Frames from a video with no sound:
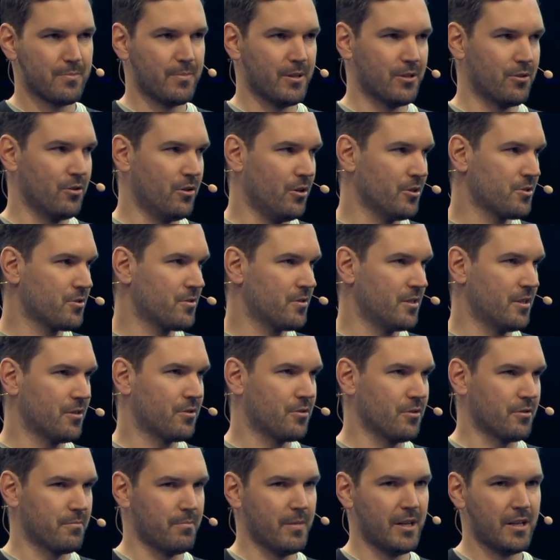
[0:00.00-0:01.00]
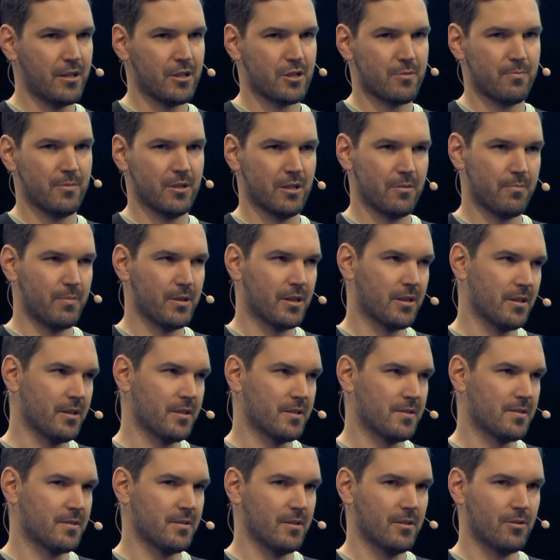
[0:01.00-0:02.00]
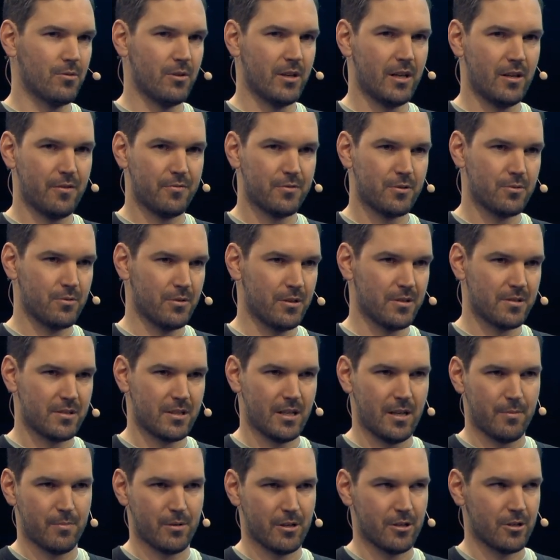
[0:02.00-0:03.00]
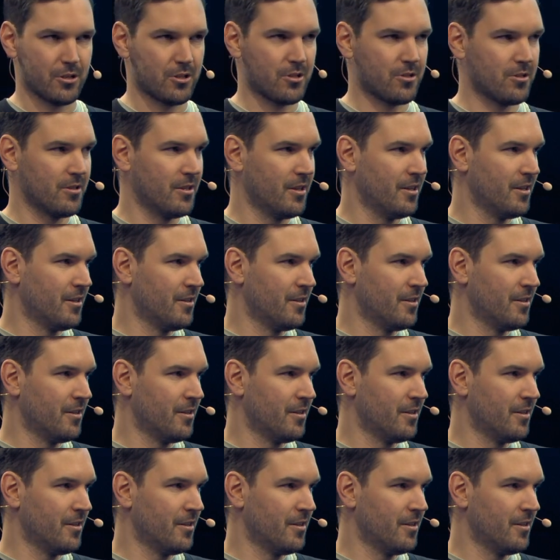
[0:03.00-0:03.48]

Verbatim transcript: but you also need good management because you have to establish